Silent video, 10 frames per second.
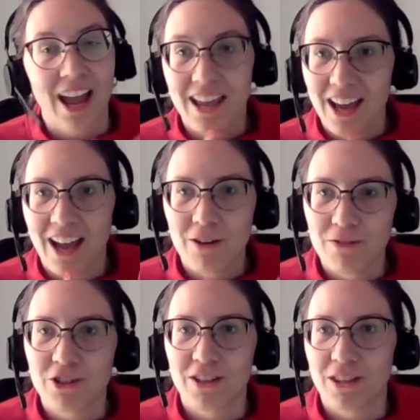I, I
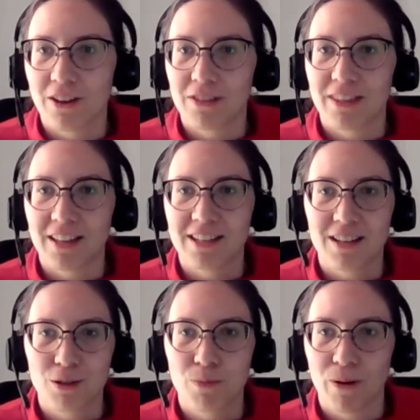originally thought that
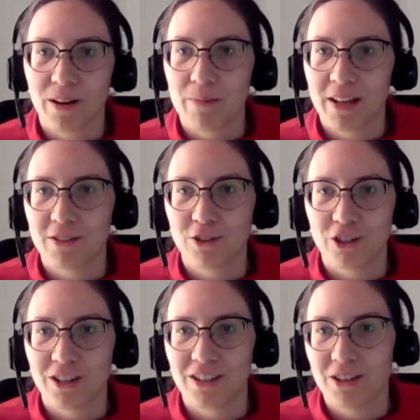as a product
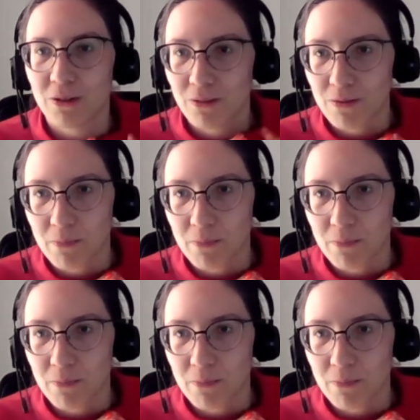manager, you know,